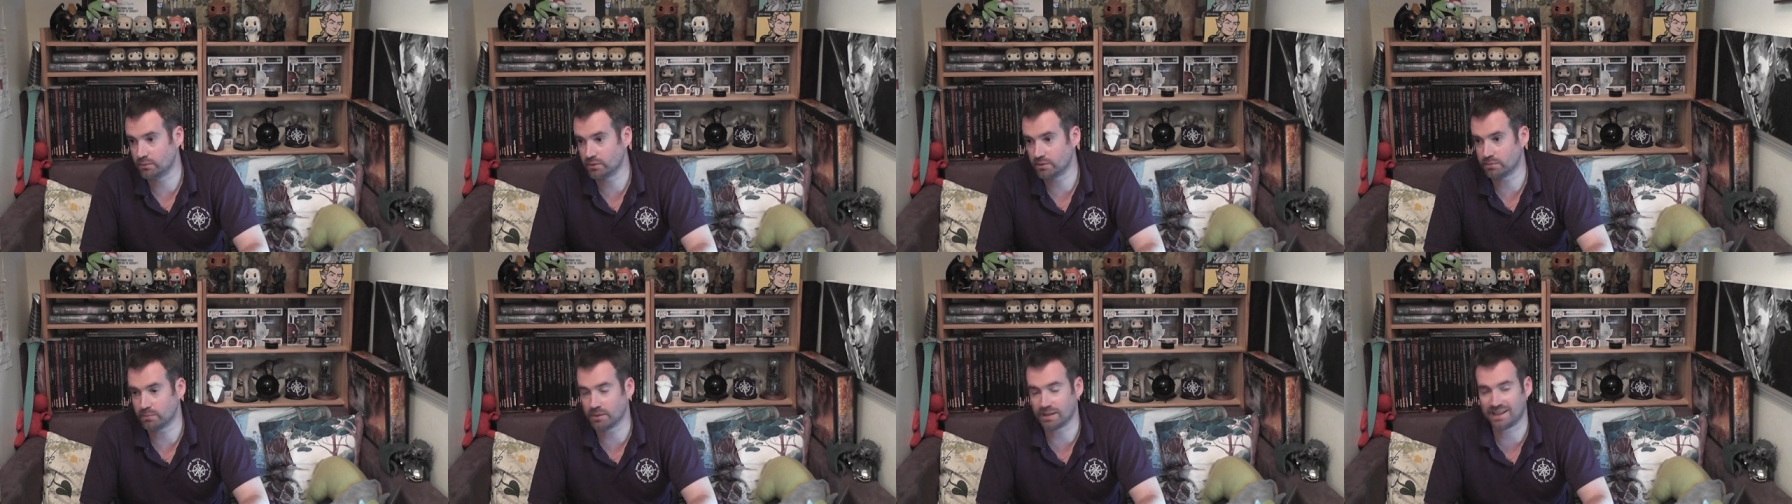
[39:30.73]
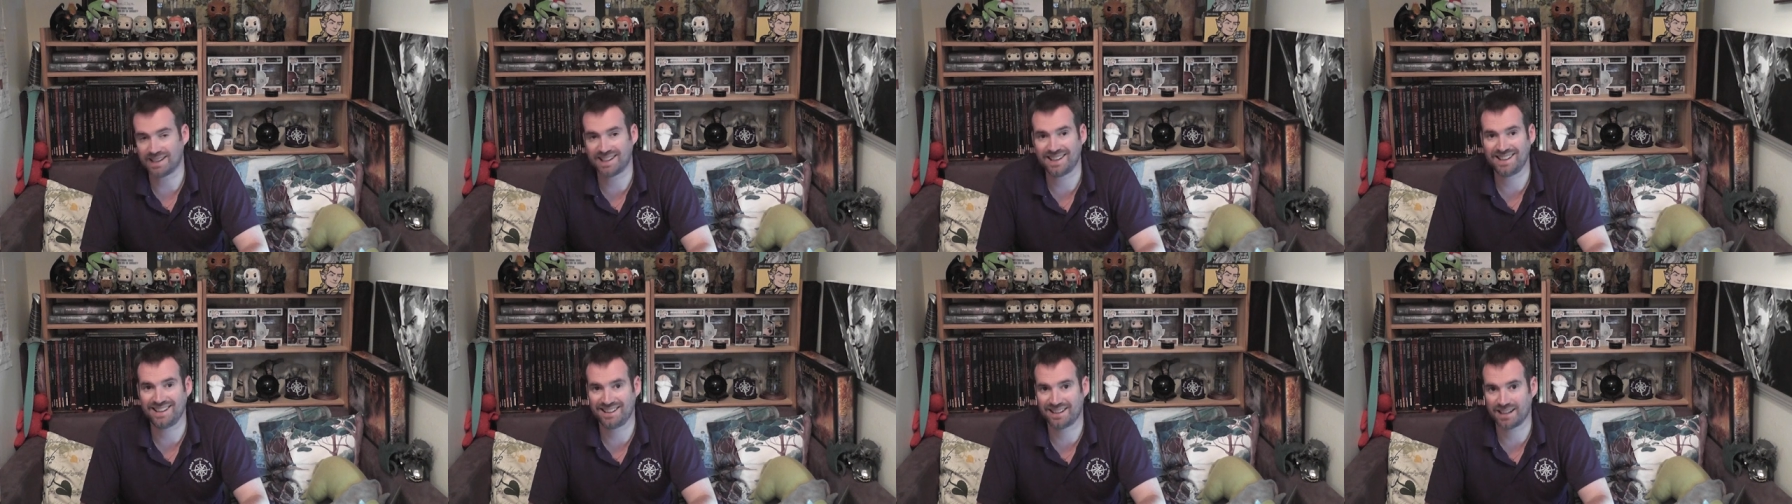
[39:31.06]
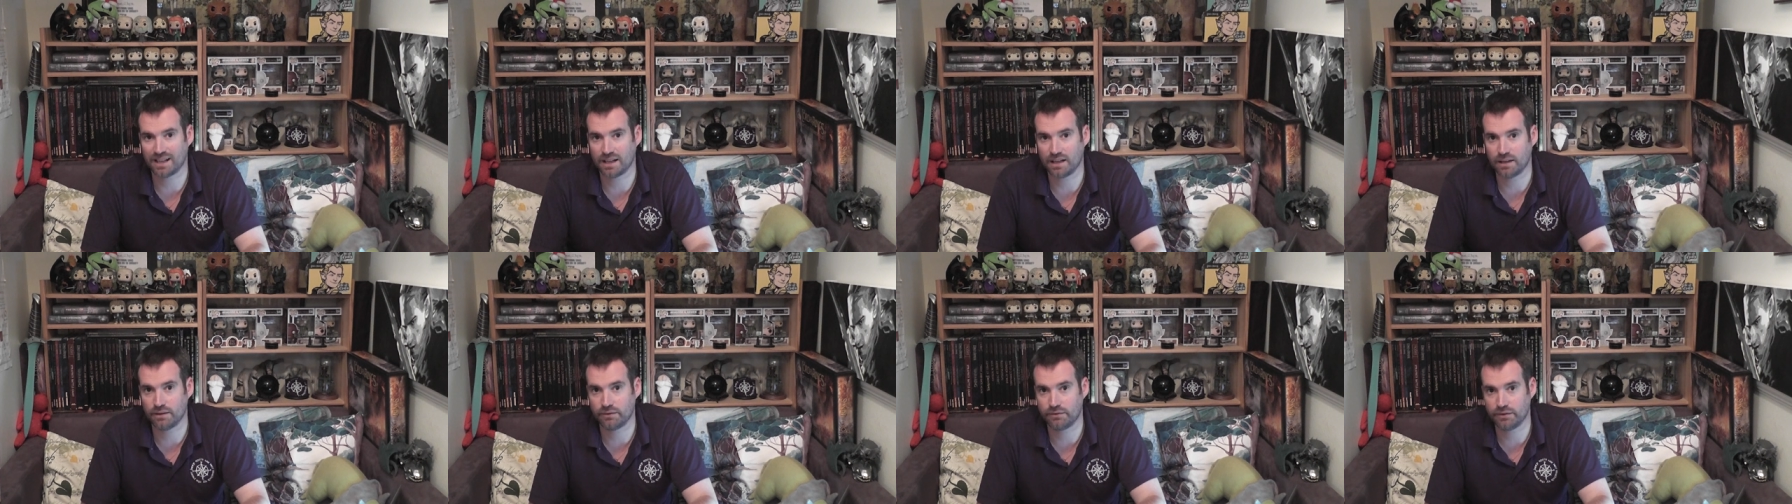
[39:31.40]
What's my key
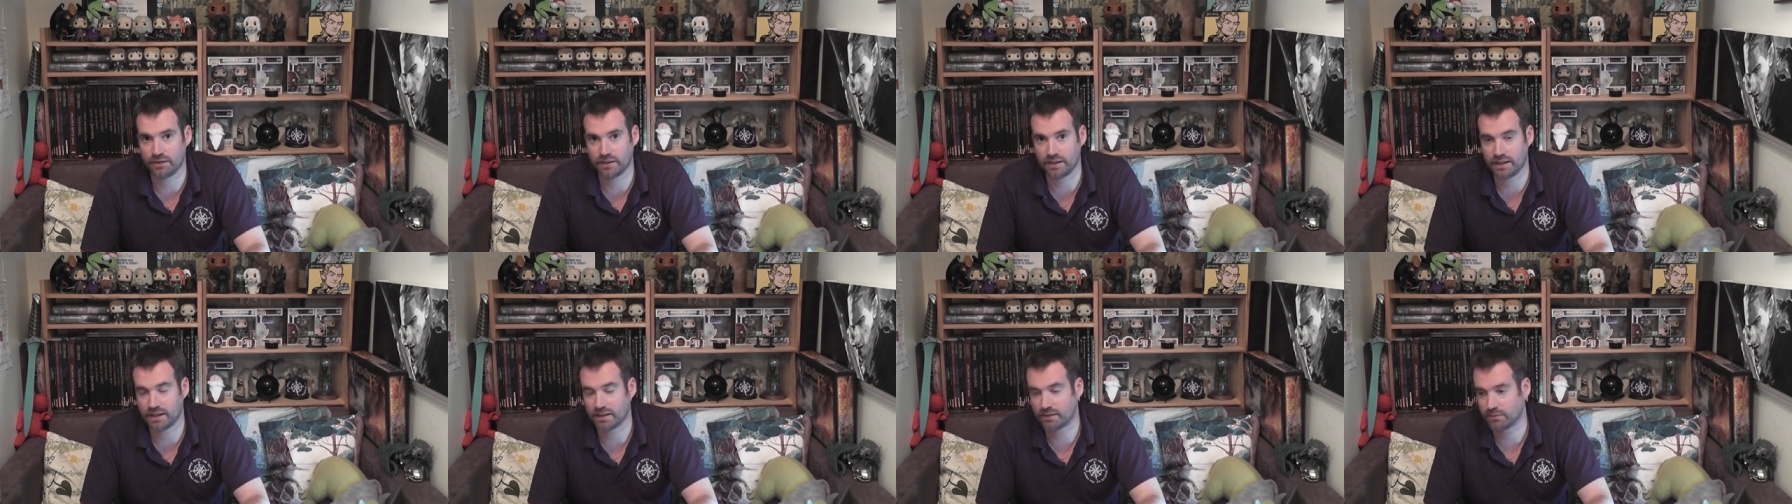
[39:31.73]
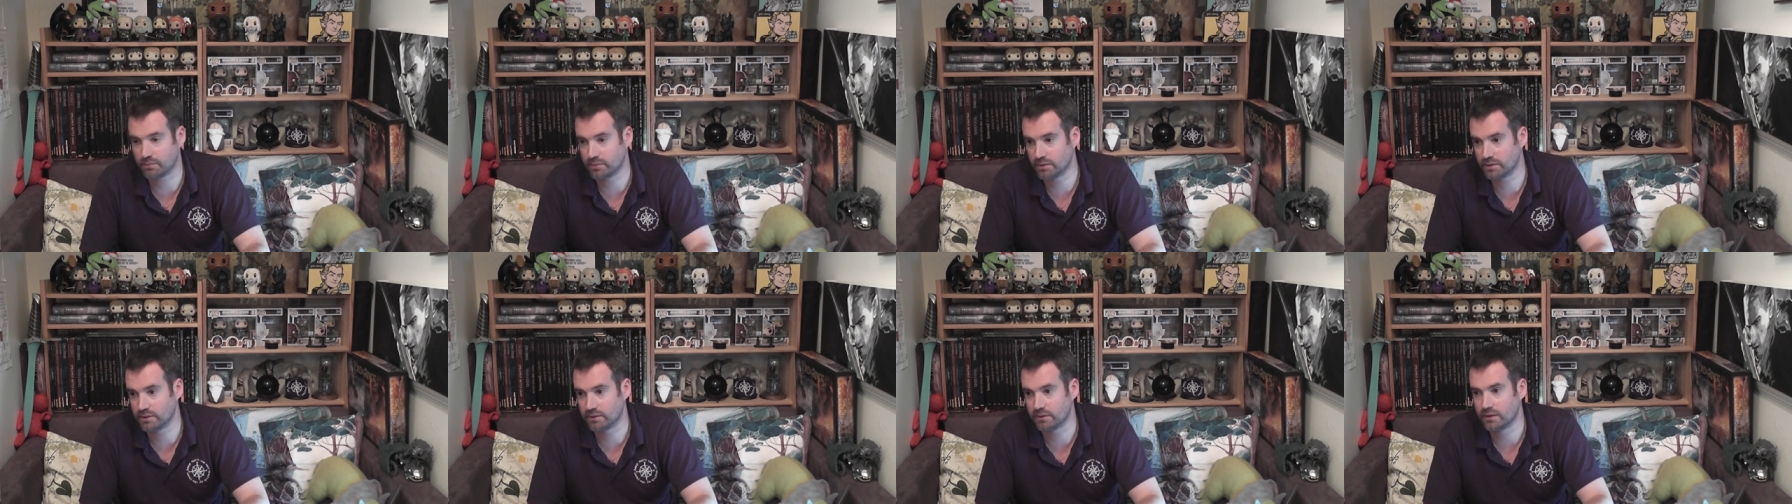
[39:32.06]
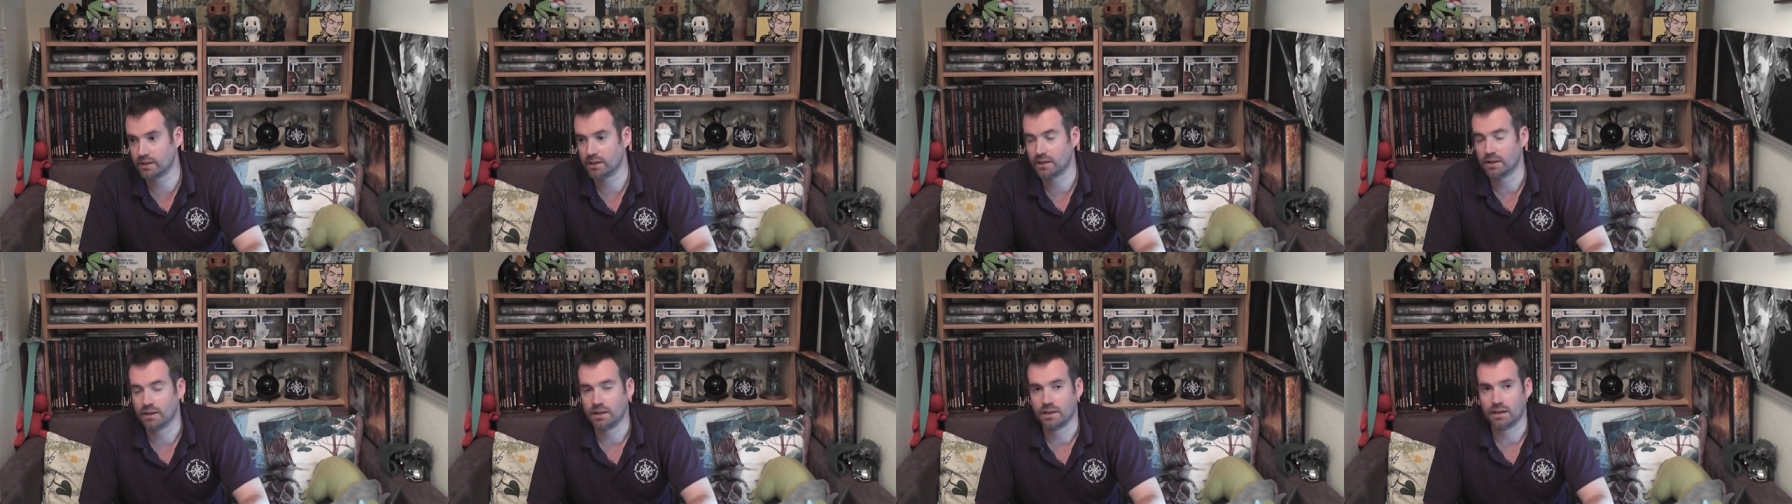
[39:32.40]
colour for the next ones?
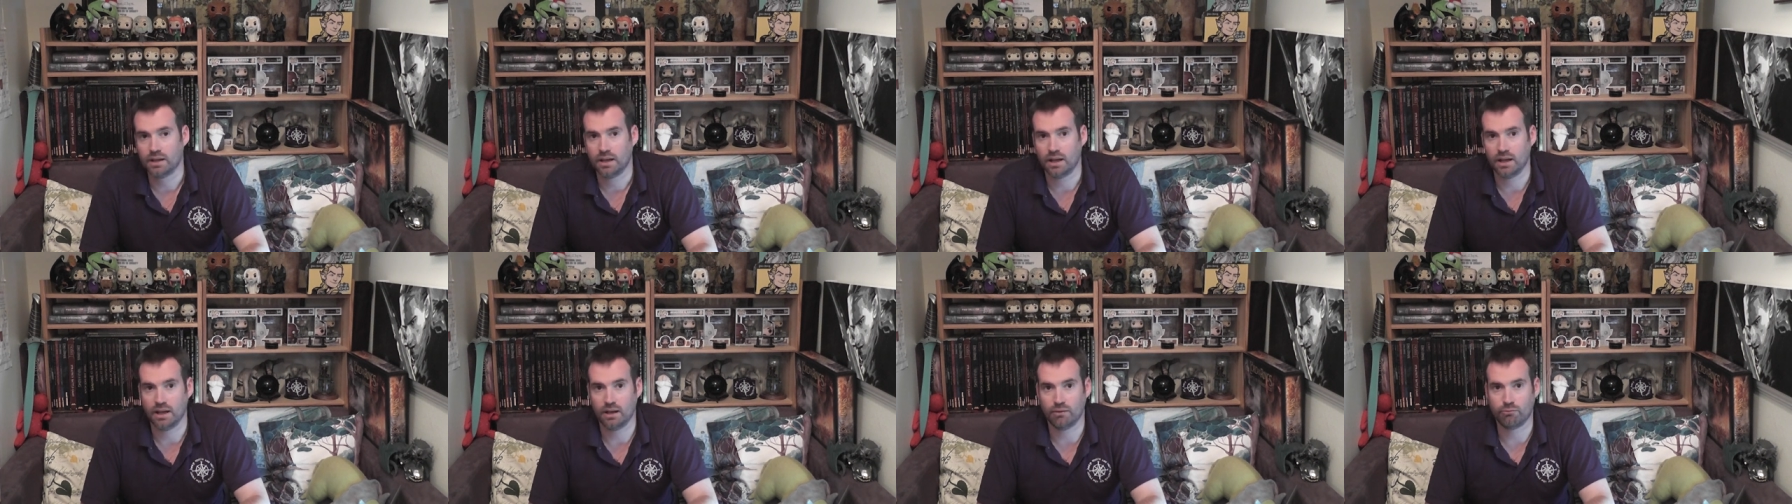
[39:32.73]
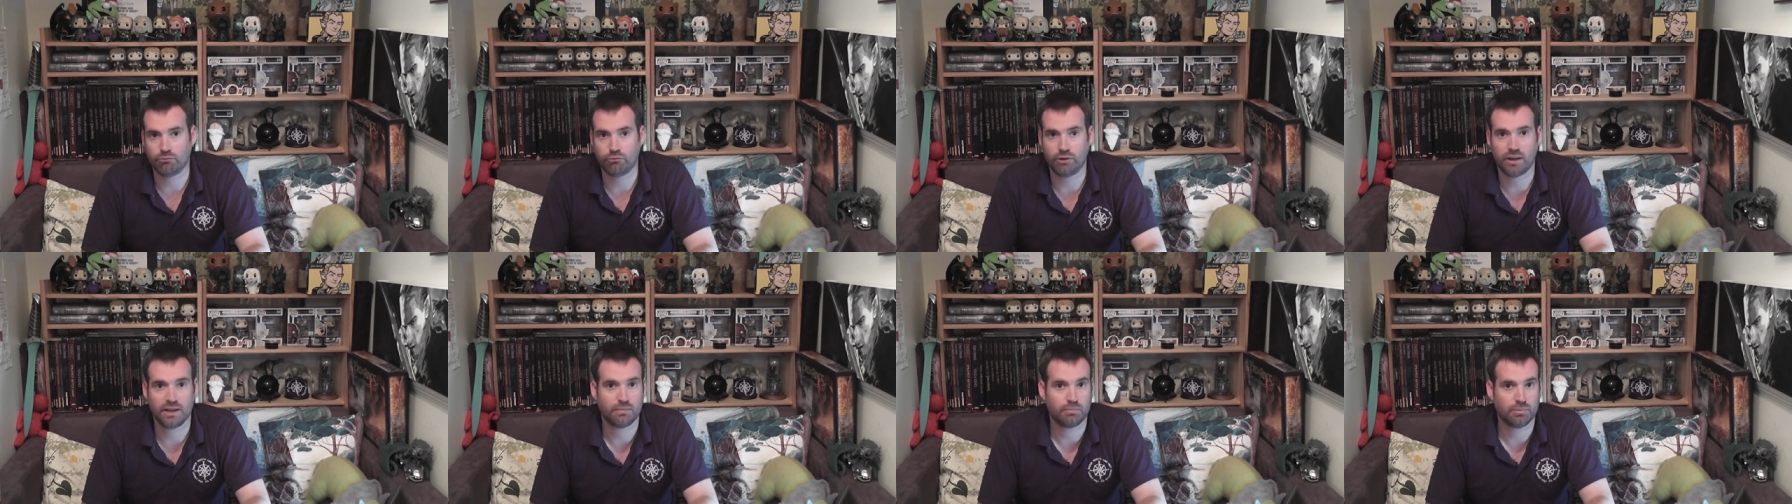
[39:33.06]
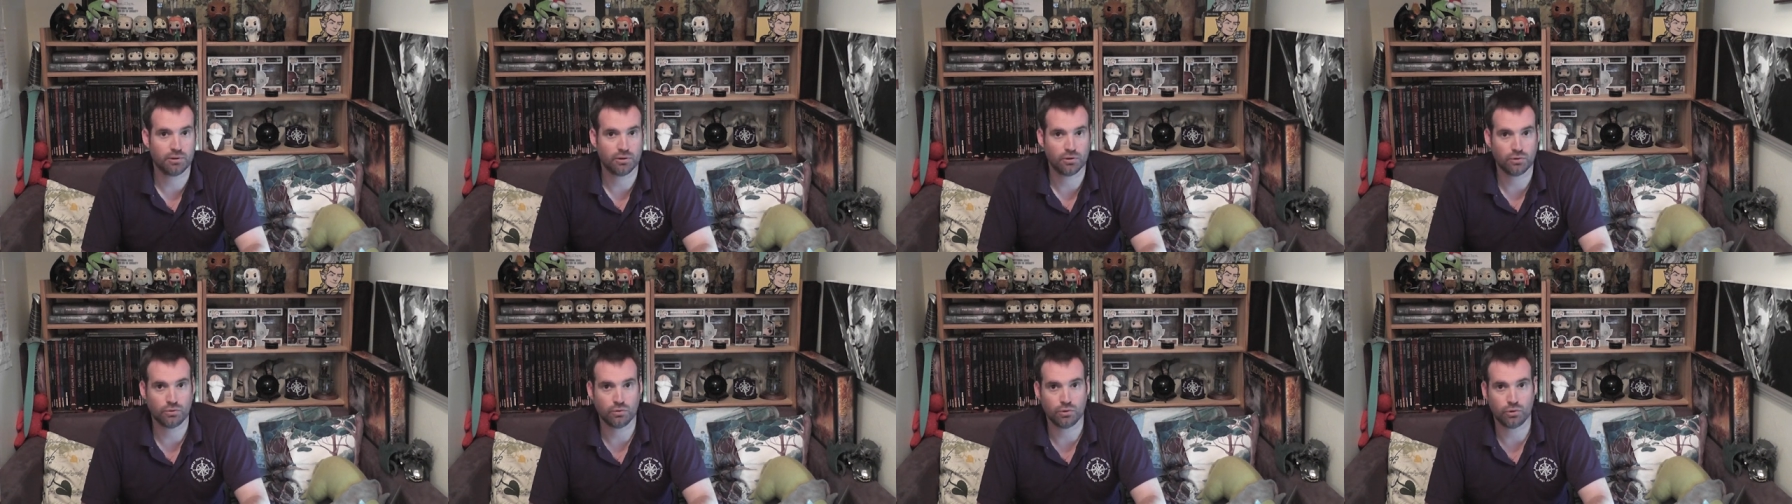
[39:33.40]
Um, red,
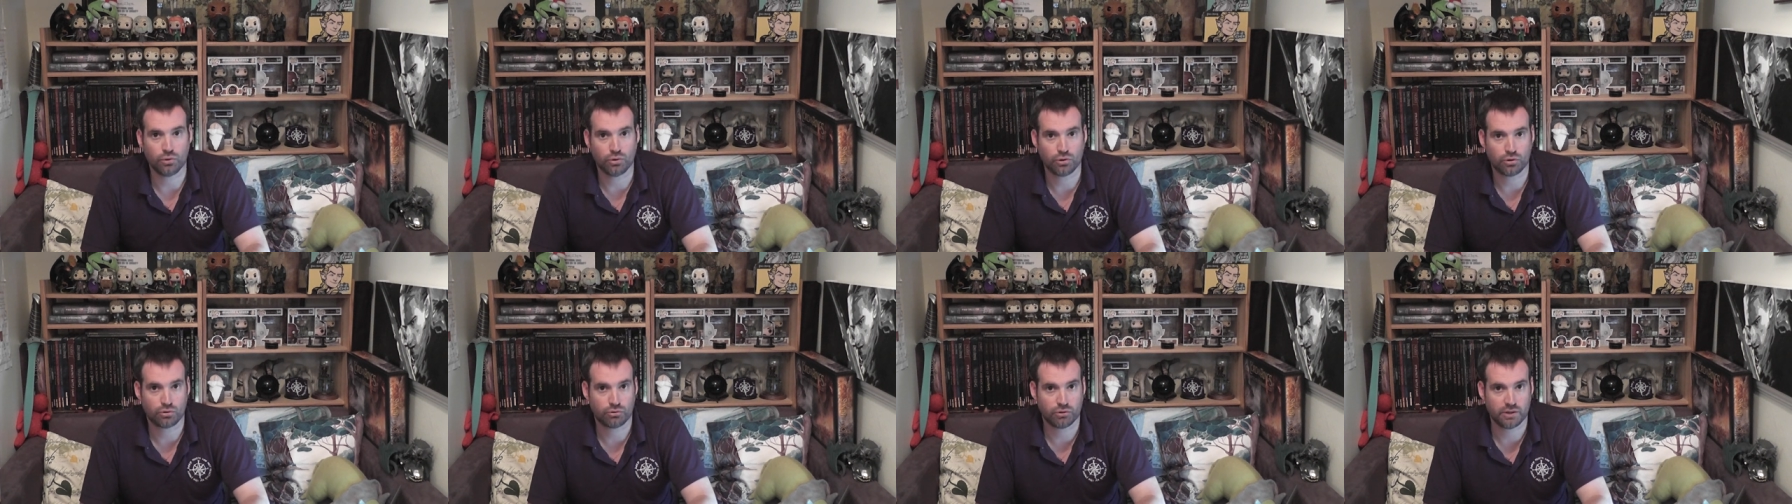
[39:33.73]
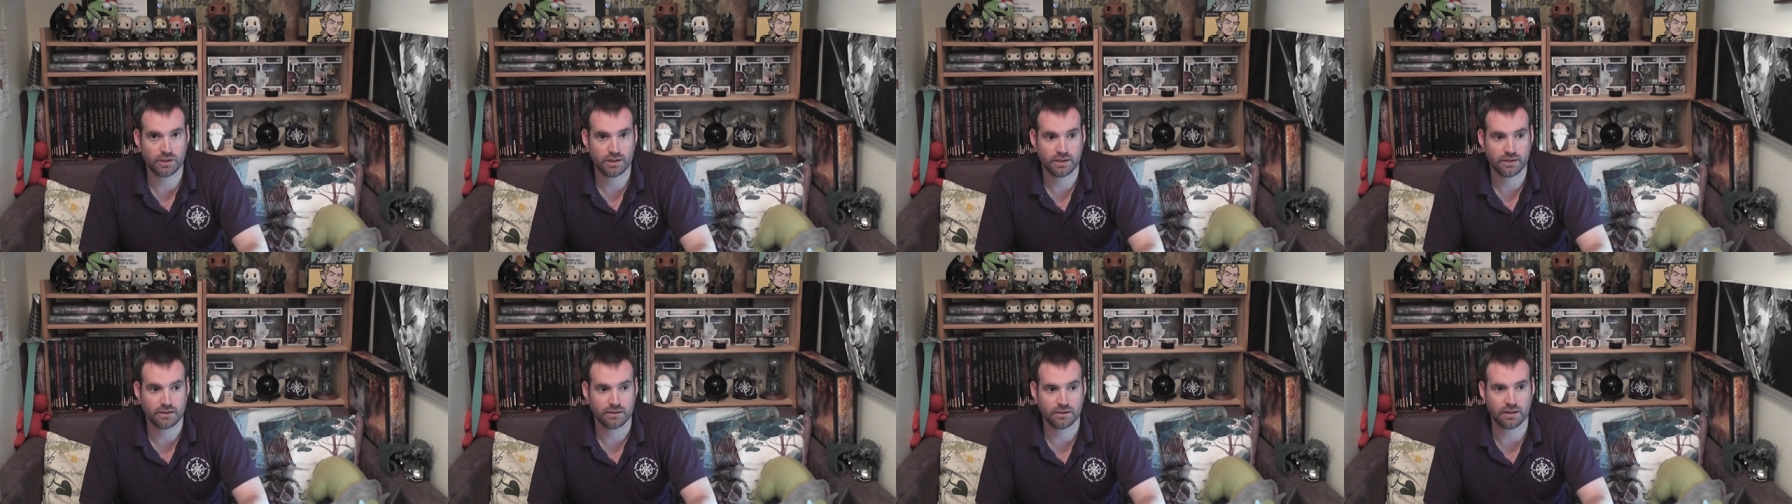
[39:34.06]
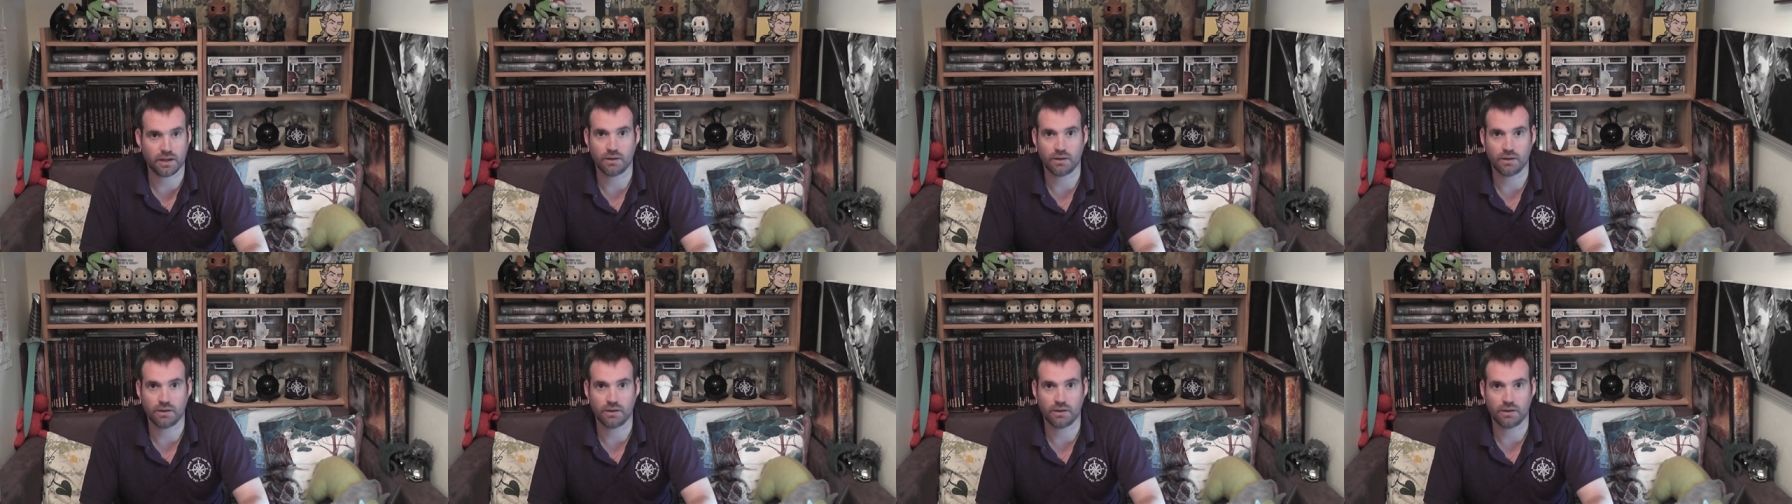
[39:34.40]
blue or green?